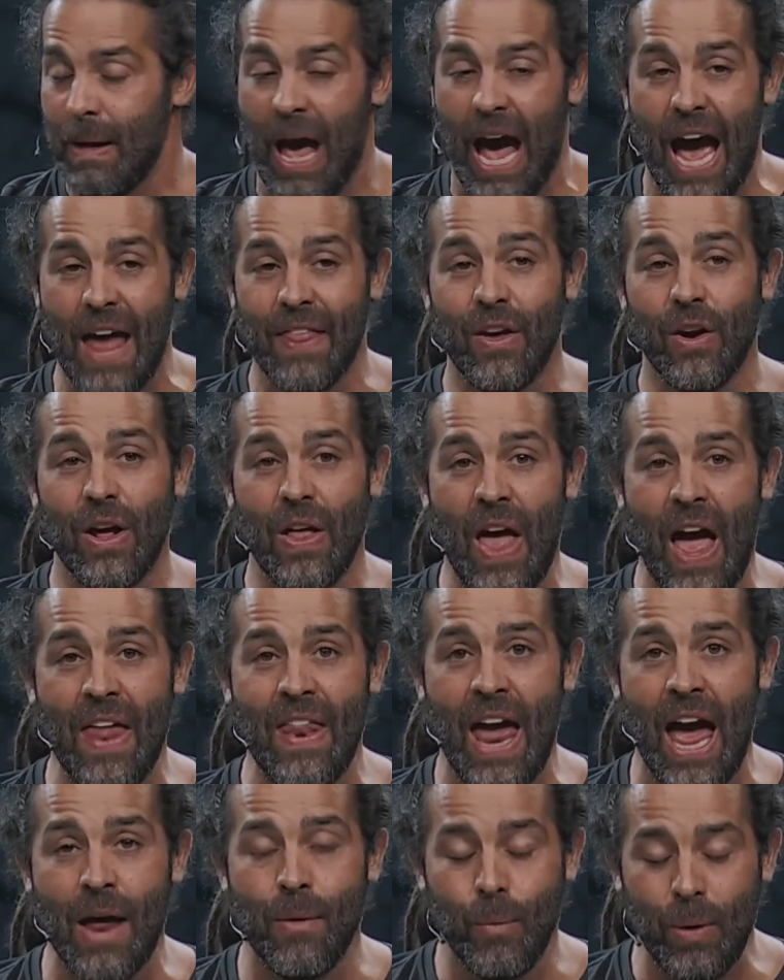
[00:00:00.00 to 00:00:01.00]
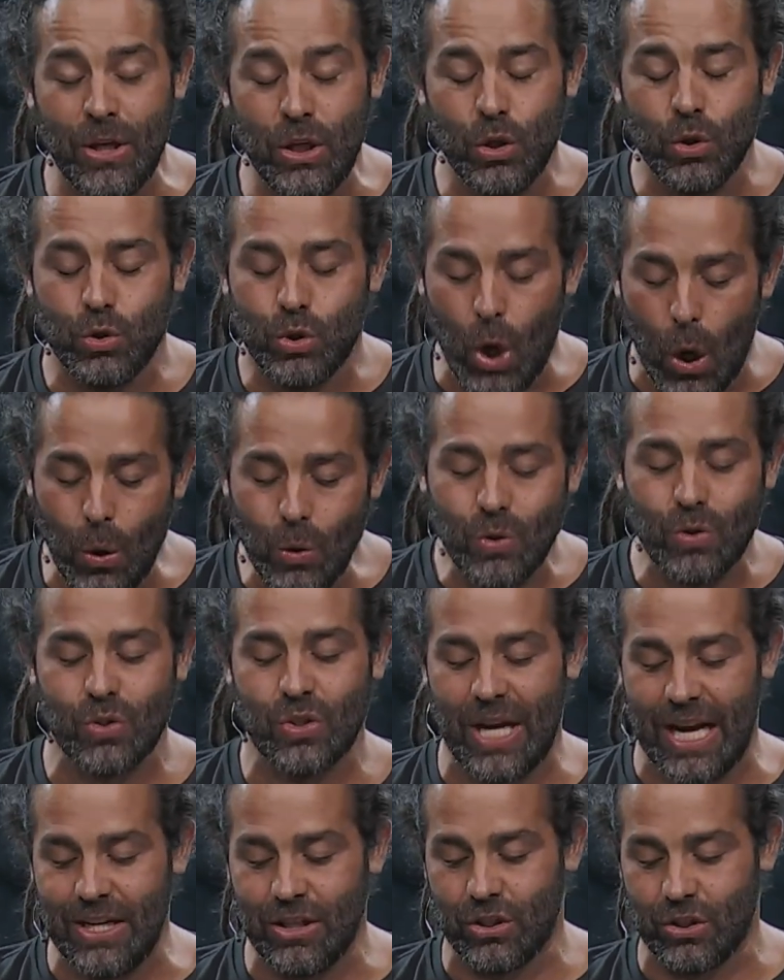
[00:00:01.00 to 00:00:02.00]
And, and, and when you don't
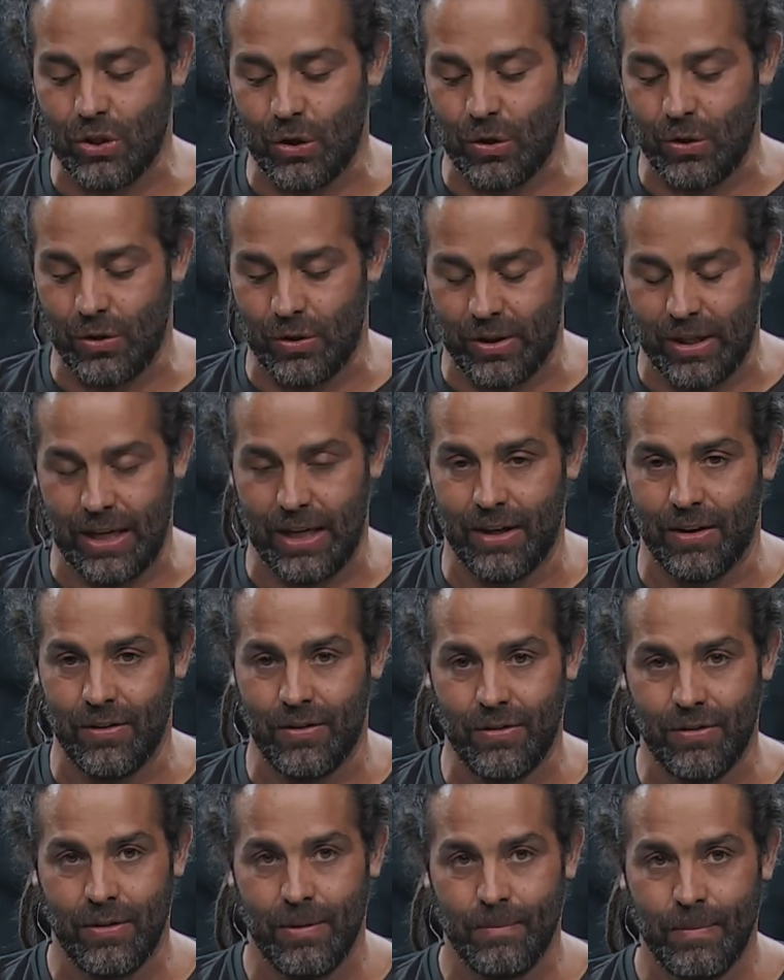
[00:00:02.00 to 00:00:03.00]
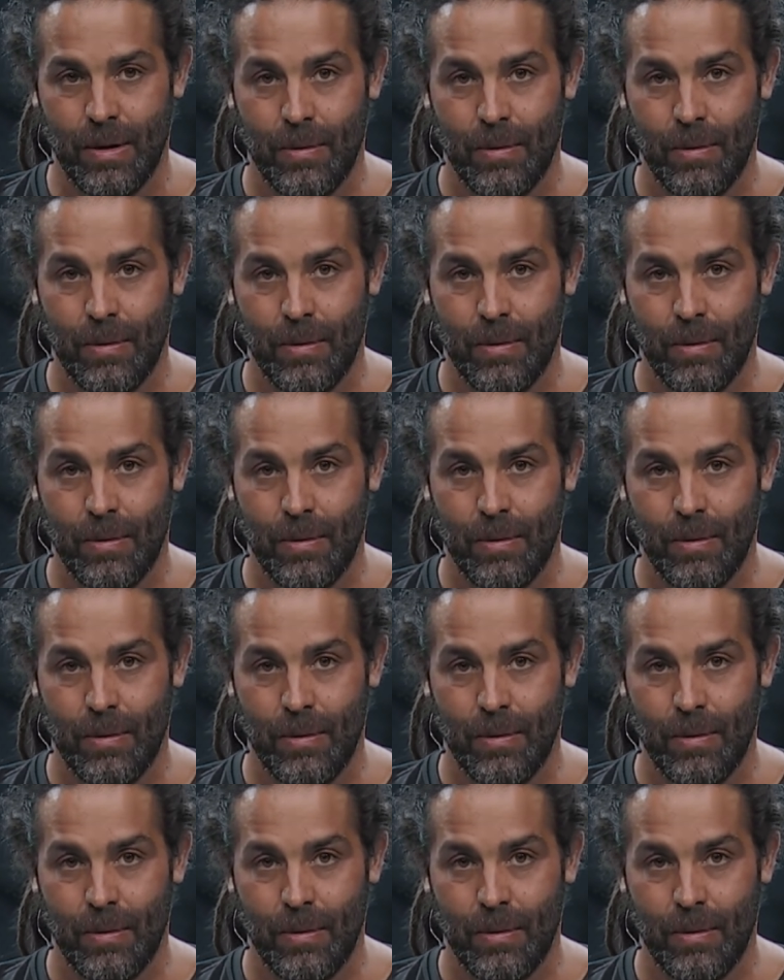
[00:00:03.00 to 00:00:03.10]
say certain things,